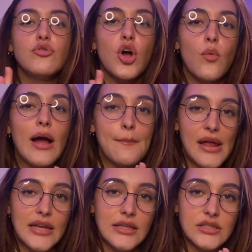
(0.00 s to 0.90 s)
know why I'm
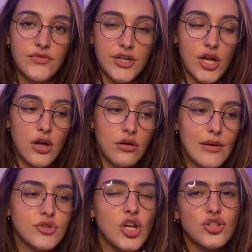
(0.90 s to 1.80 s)
making this video.
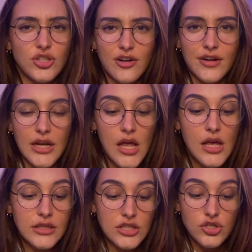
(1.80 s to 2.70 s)
I'm so sorry.
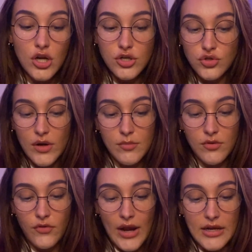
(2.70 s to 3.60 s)
This is not enjoyable
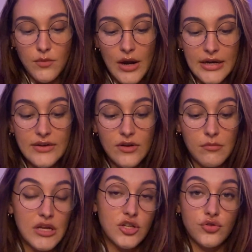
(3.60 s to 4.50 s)
for anyone, even
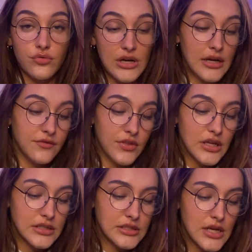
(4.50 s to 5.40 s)
me, to relive
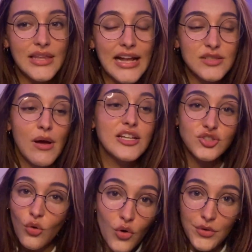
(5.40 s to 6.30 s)
this. That's my
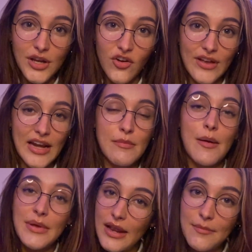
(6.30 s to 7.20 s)
story of getting my
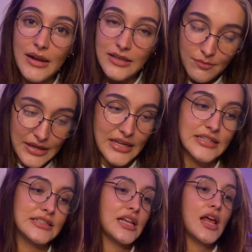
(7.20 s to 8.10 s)
belly button
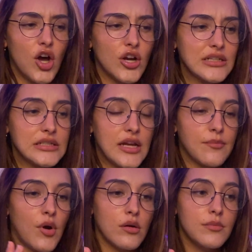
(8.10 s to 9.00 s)
pierced. Honestly, I'd
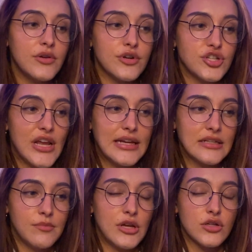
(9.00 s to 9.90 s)
probably
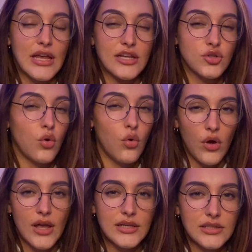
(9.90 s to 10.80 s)
rejected because I tore
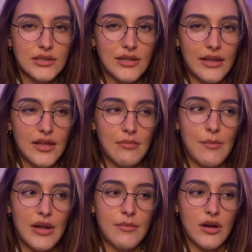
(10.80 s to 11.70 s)
it, and then my
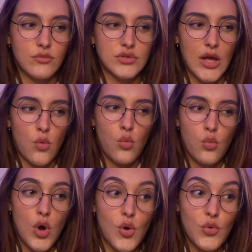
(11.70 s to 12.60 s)
belly button was like,
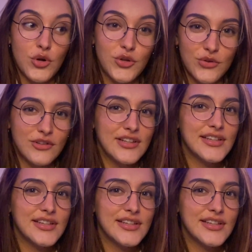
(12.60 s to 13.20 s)
whoa, dude.